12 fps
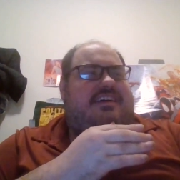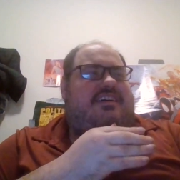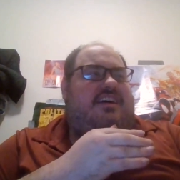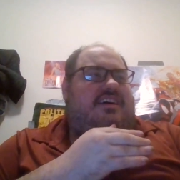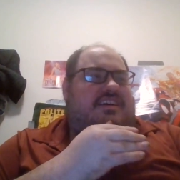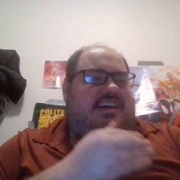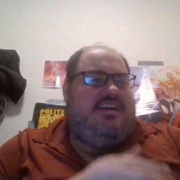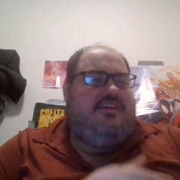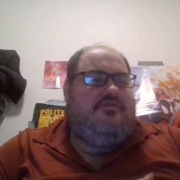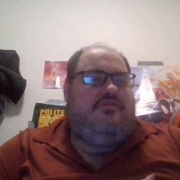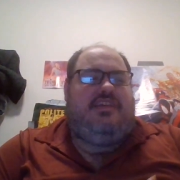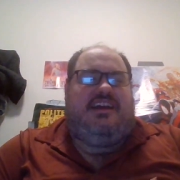like a
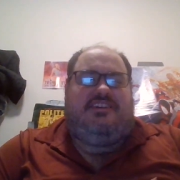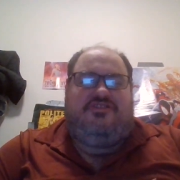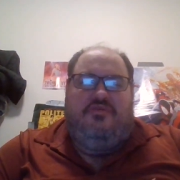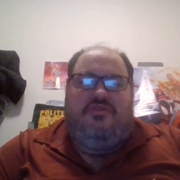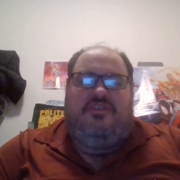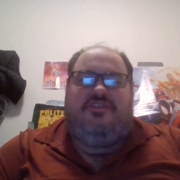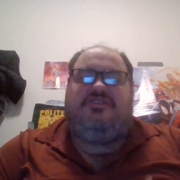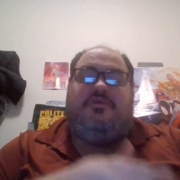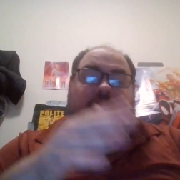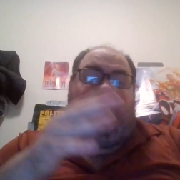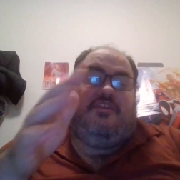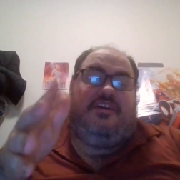hero like Thor
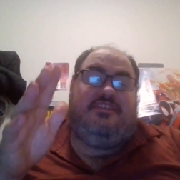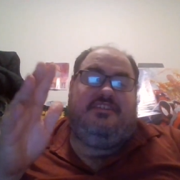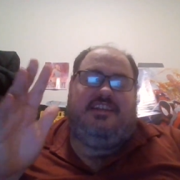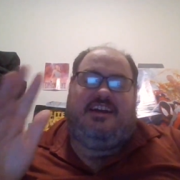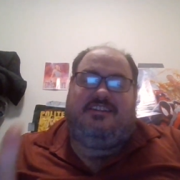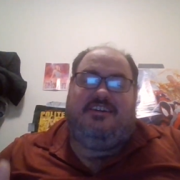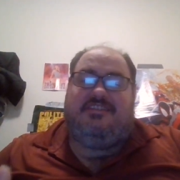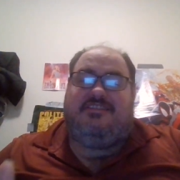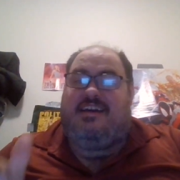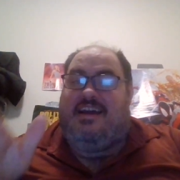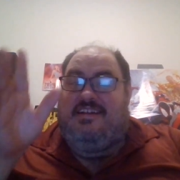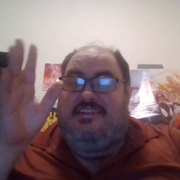to a villain like
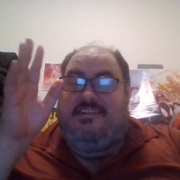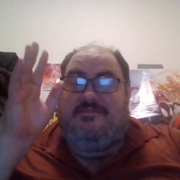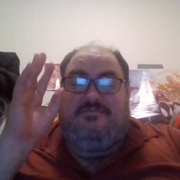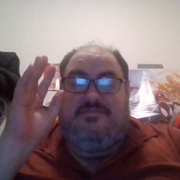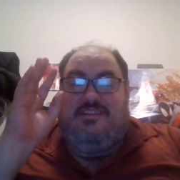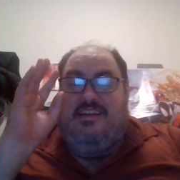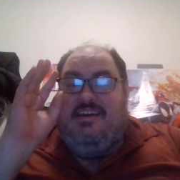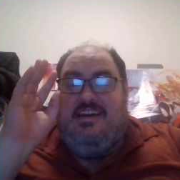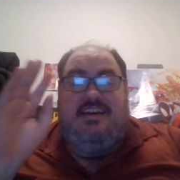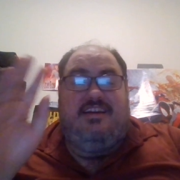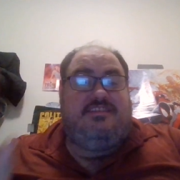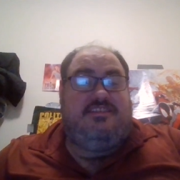this, and
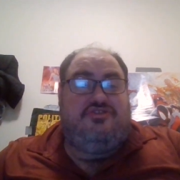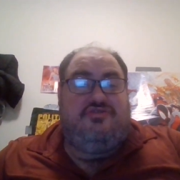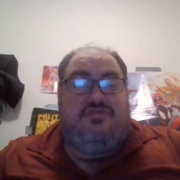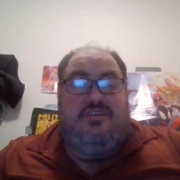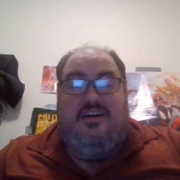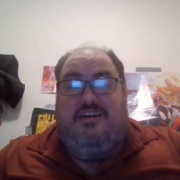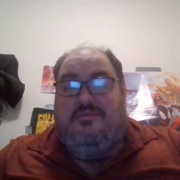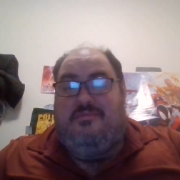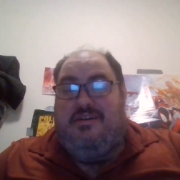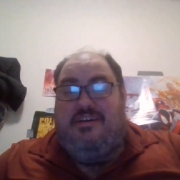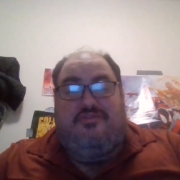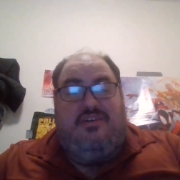he is a tr- um
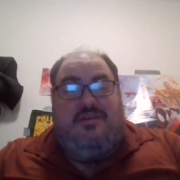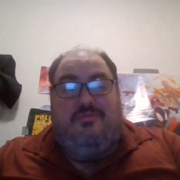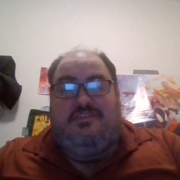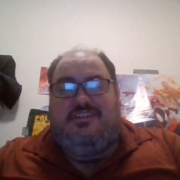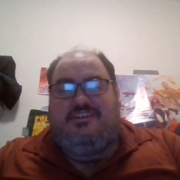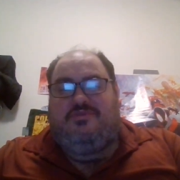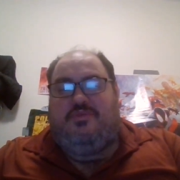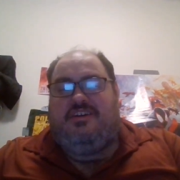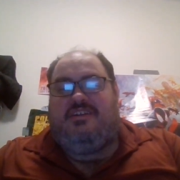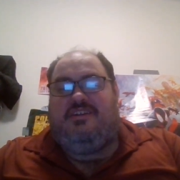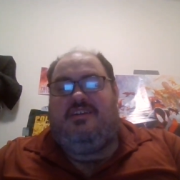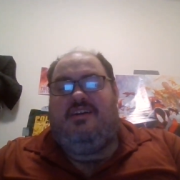incredible in this
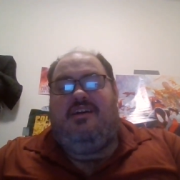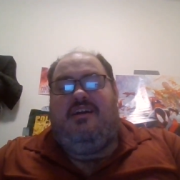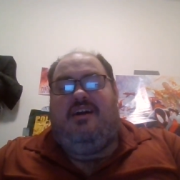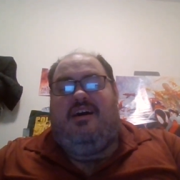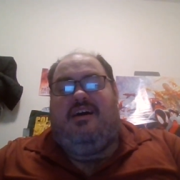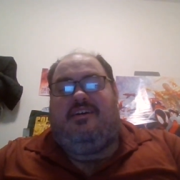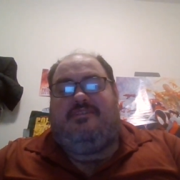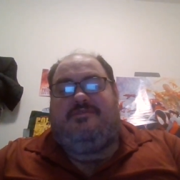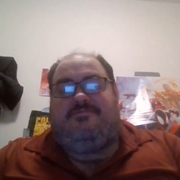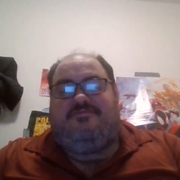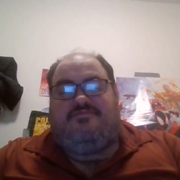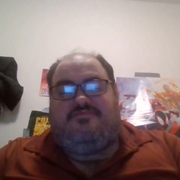one.
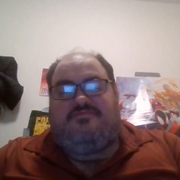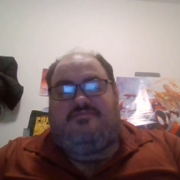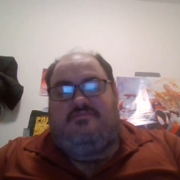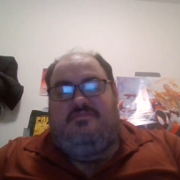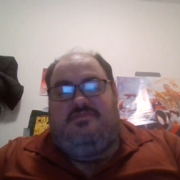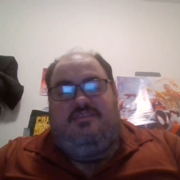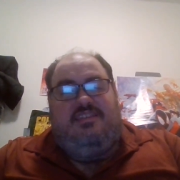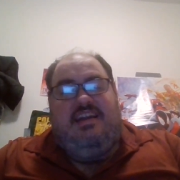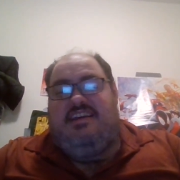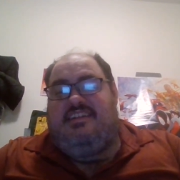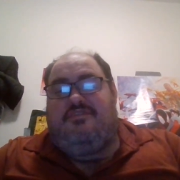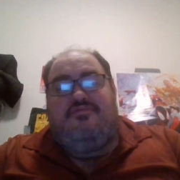Um,
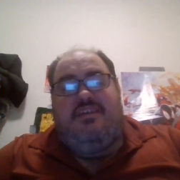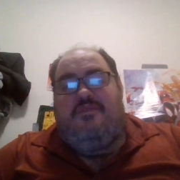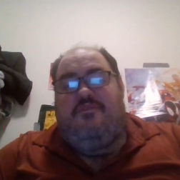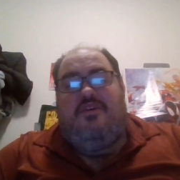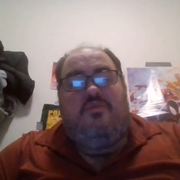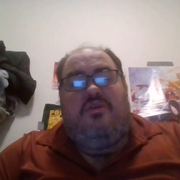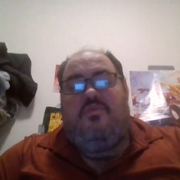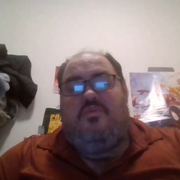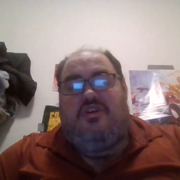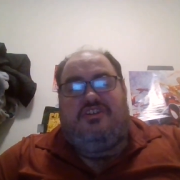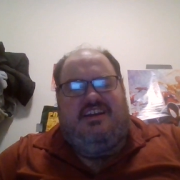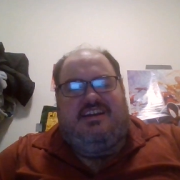it's a really fun one
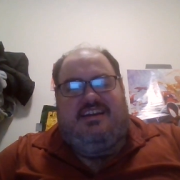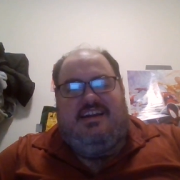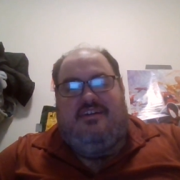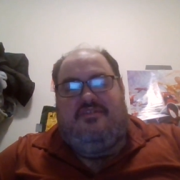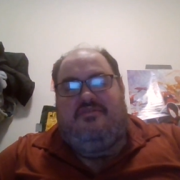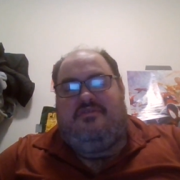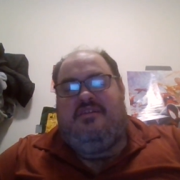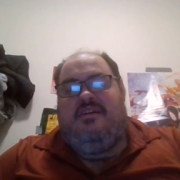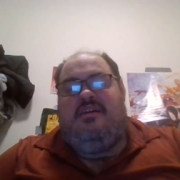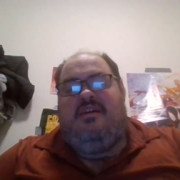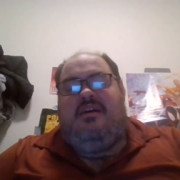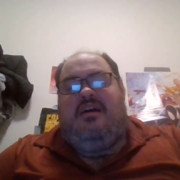worth checking out.
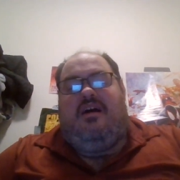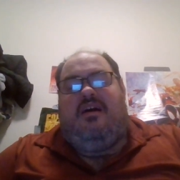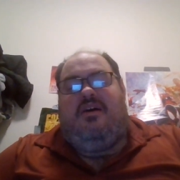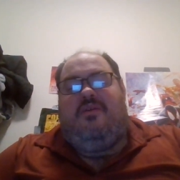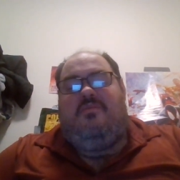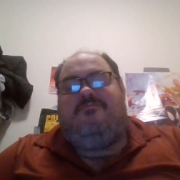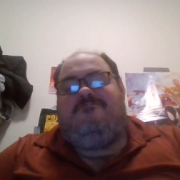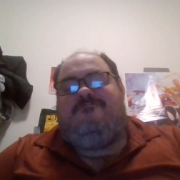Uh,